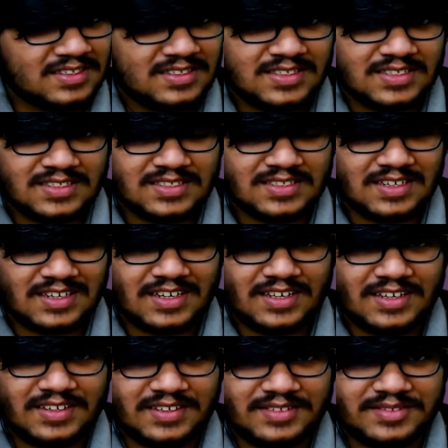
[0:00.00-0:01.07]
She's
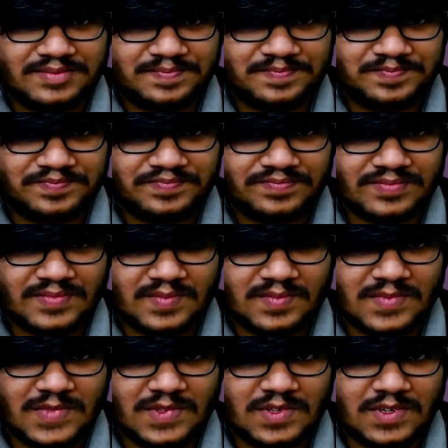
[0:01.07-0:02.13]
trying
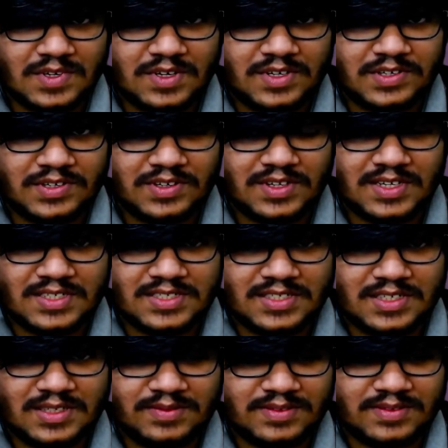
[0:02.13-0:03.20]
to control herself.